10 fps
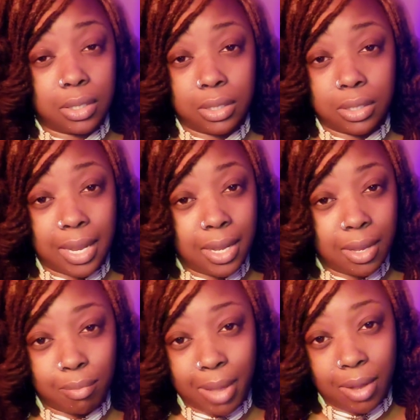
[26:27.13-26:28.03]
they
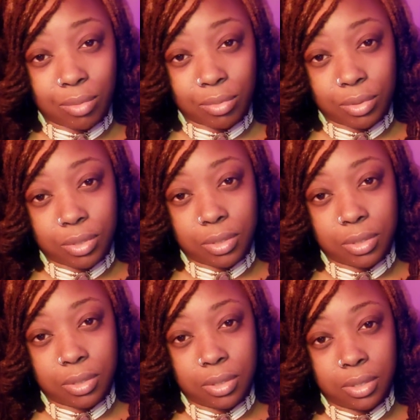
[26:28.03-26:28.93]
getting bounced.
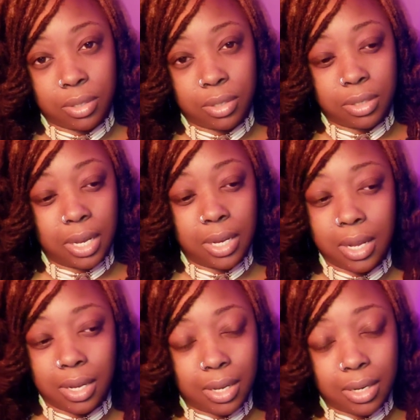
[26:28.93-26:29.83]
They
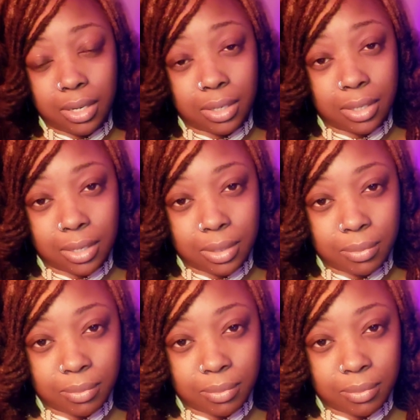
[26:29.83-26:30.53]
can't get in the club.